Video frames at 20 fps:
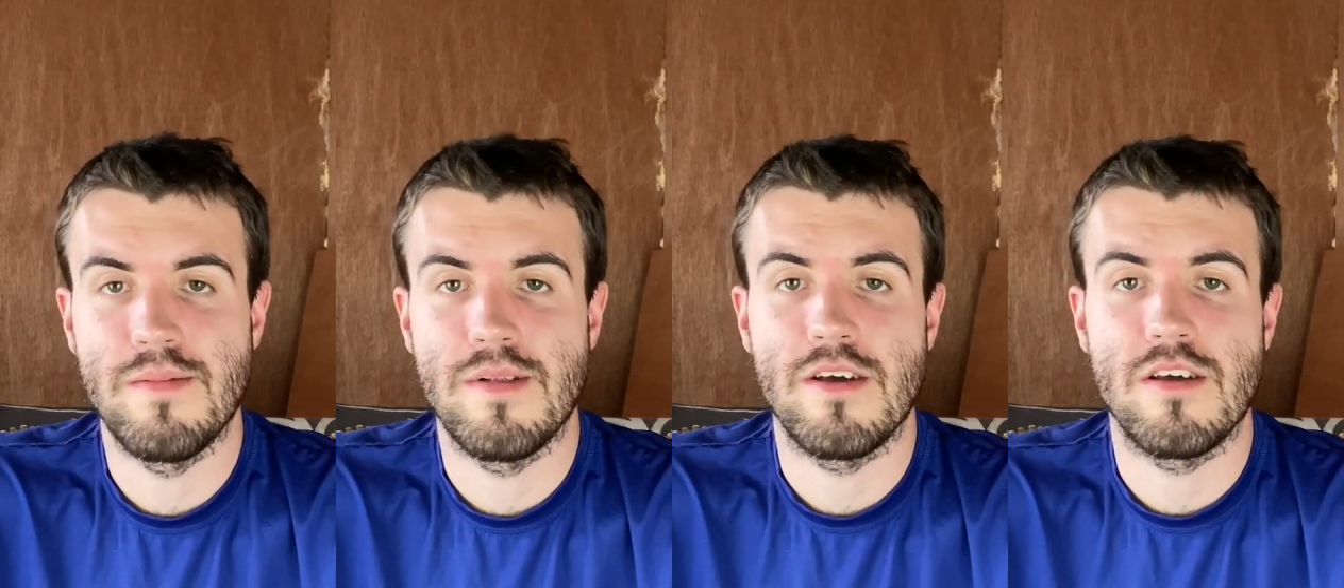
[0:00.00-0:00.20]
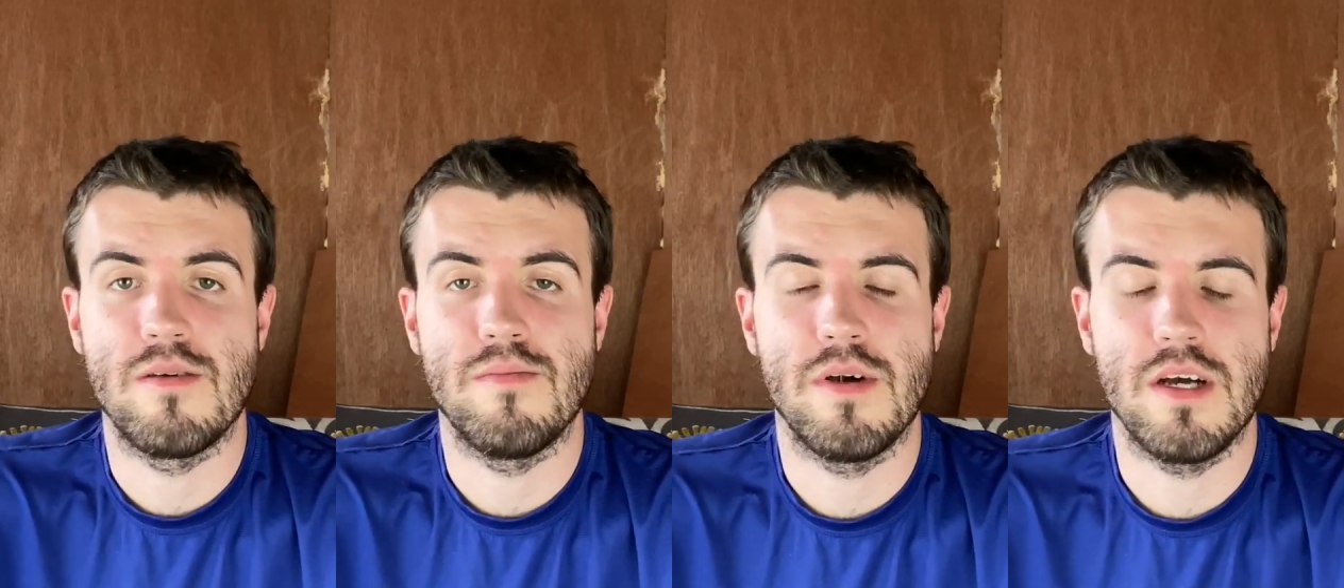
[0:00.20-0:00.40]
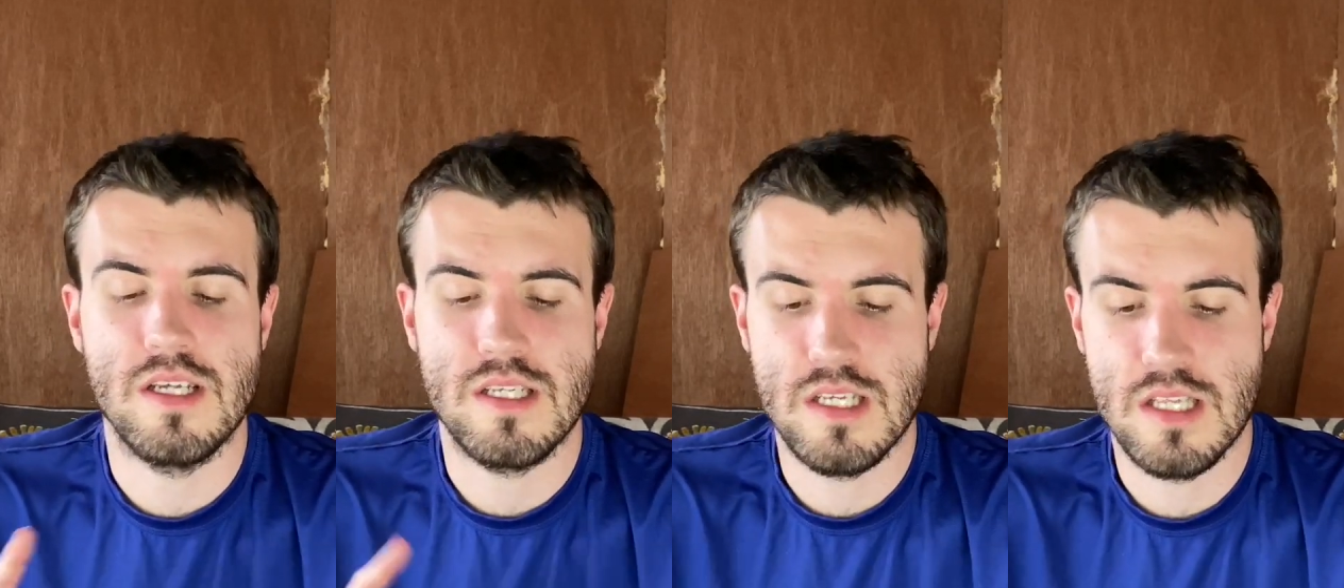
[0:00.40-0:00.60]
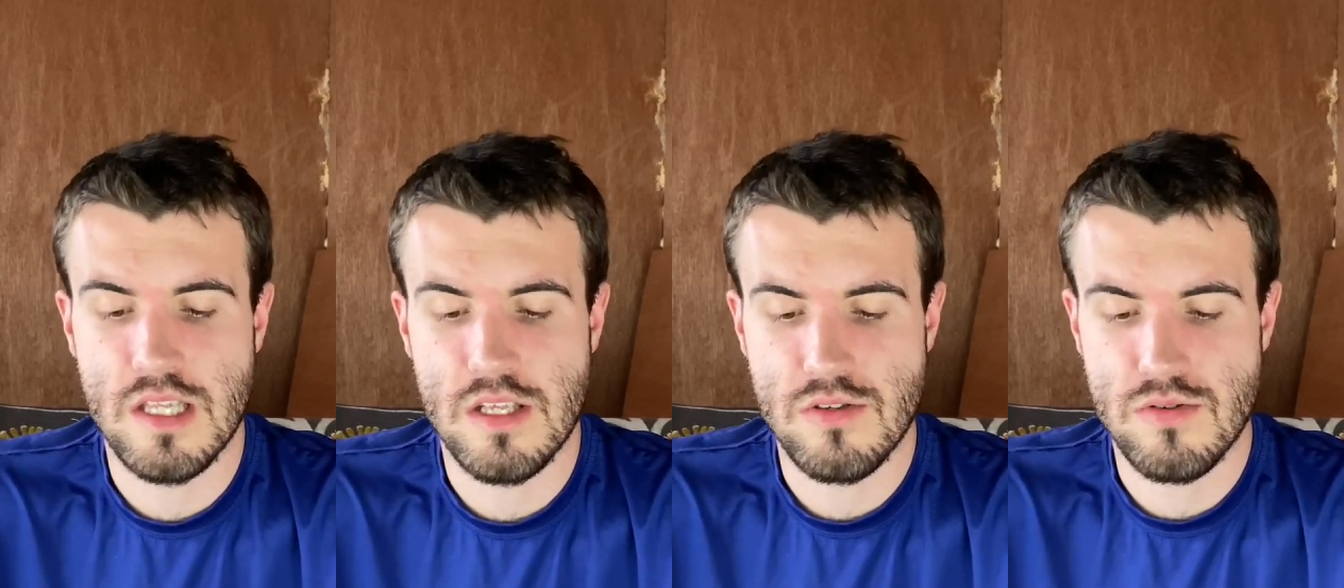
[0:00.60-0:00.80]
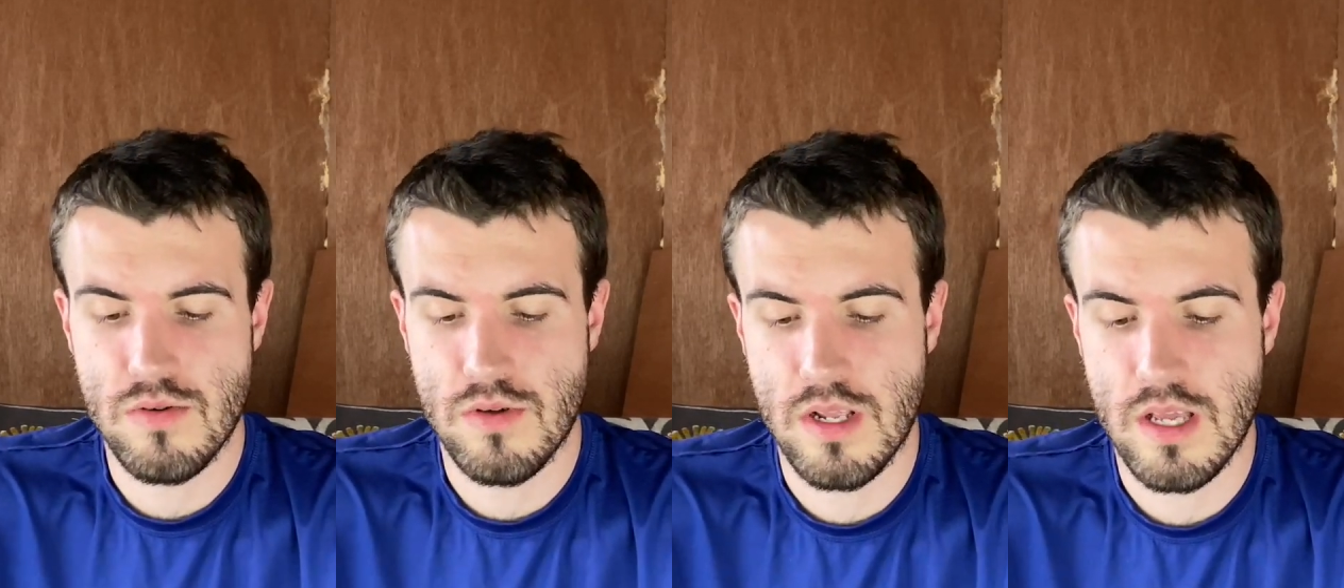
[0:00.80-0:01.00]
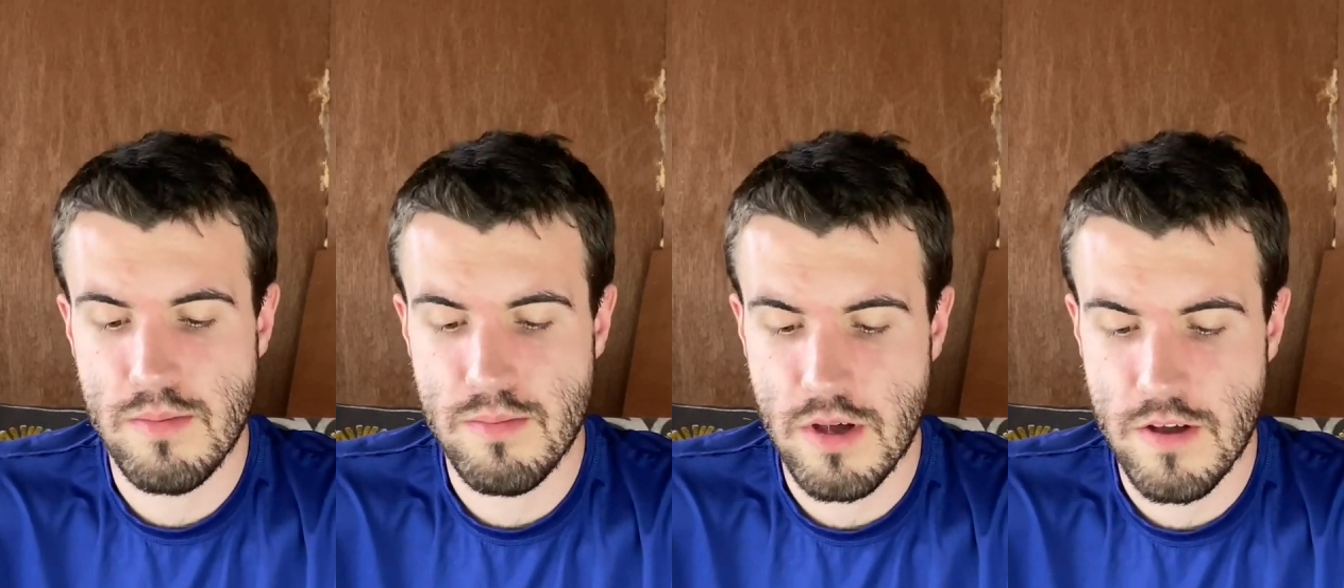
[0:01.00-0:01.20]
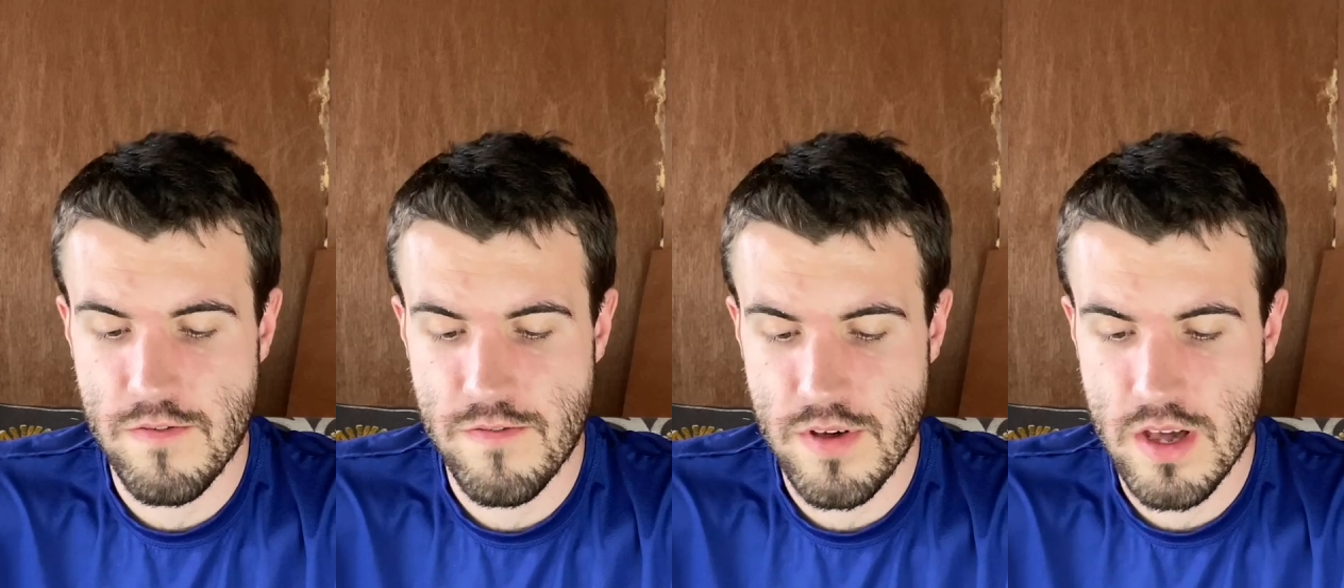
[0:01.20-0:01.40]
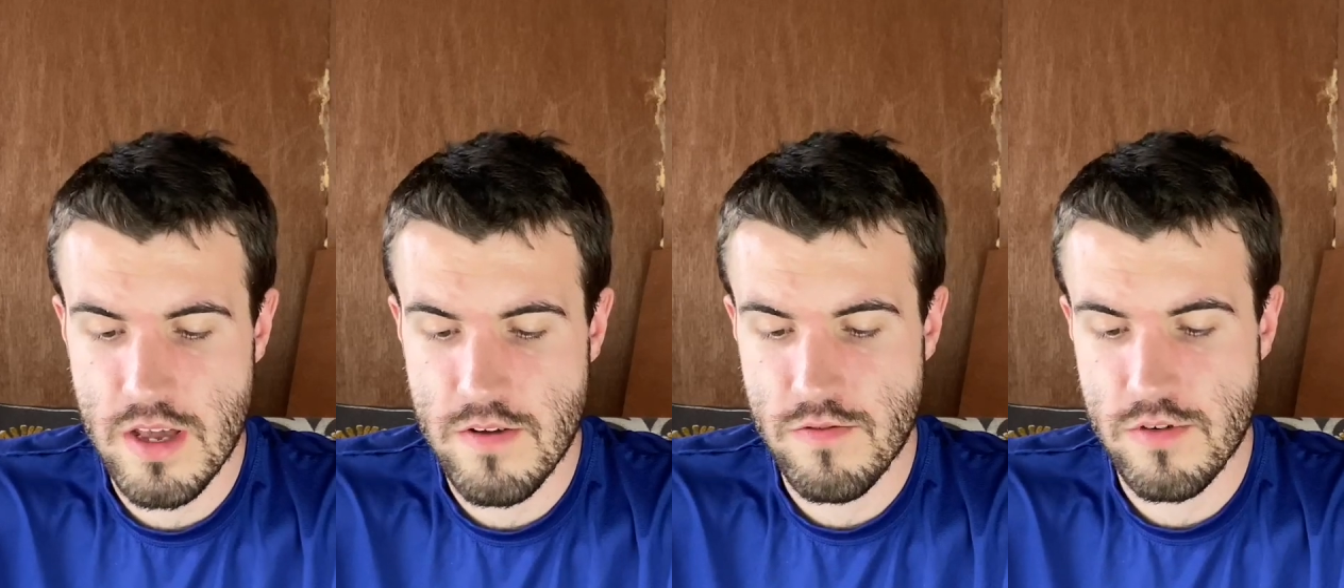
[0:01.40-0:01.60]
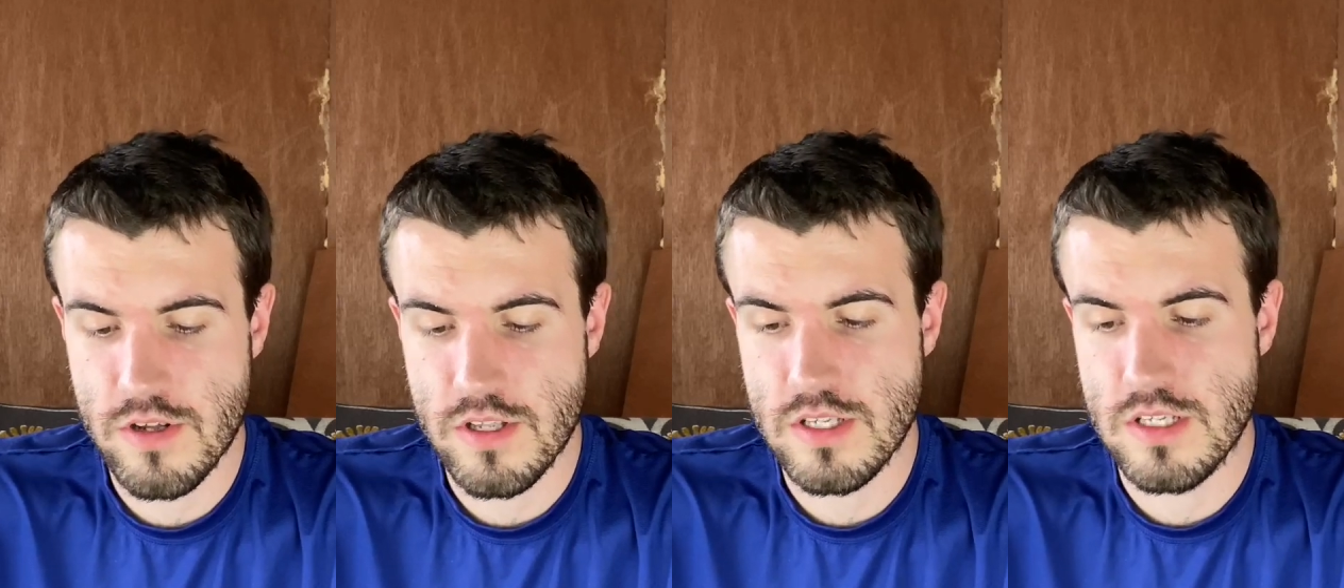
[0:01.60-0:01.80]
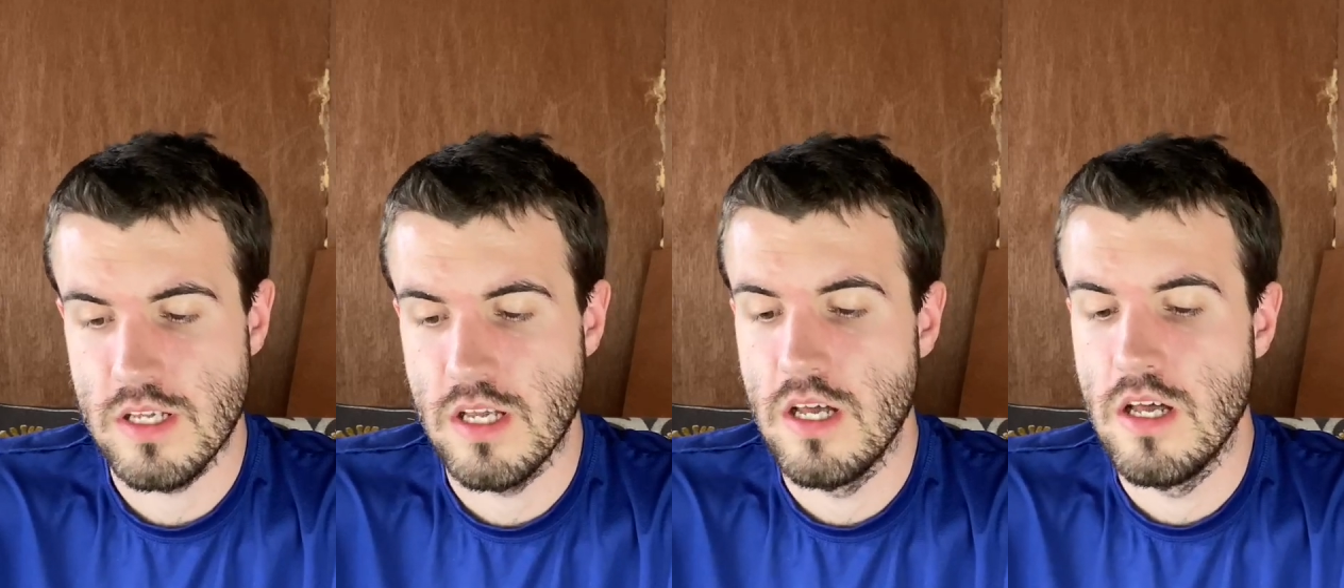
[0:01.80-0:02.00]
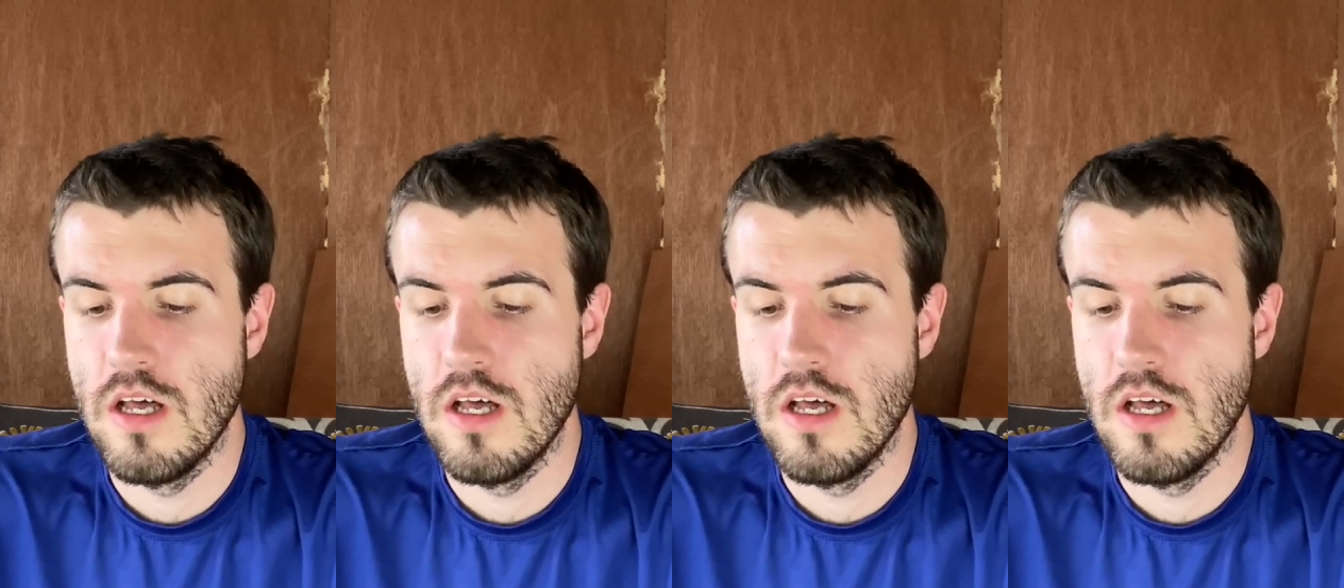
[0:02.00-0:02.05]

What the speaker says: Now you might have seen this one in my favorites,